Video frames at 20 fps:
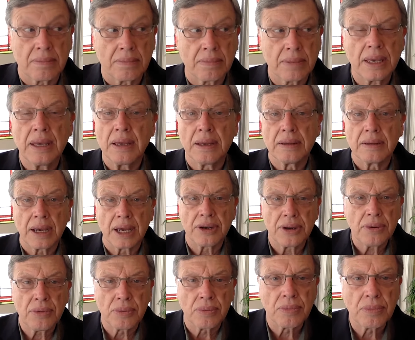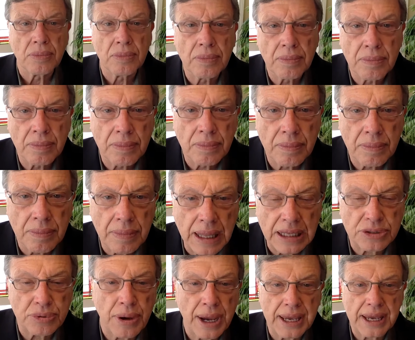Yeah, I do.
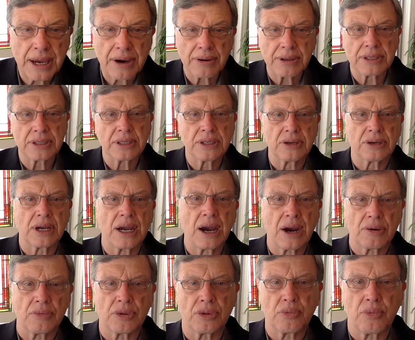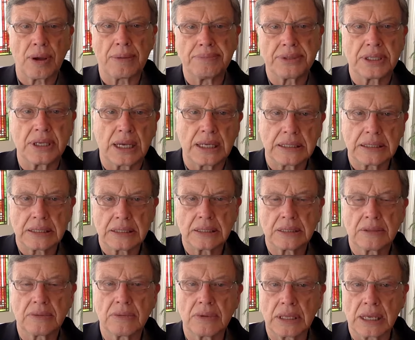That's why I carry this little card with websites
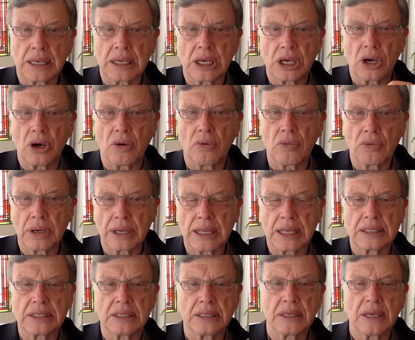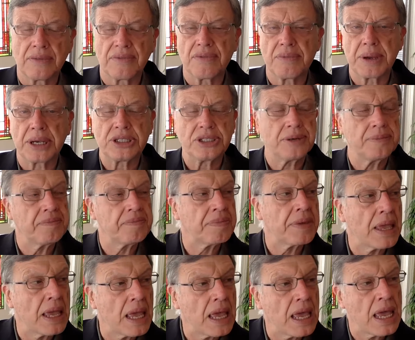where they can go to get information.
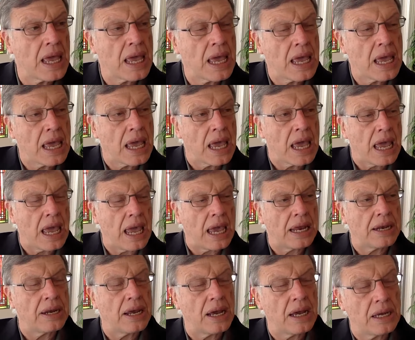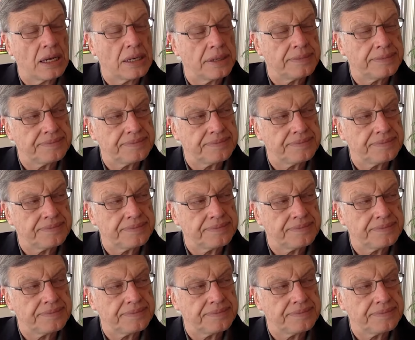And I'll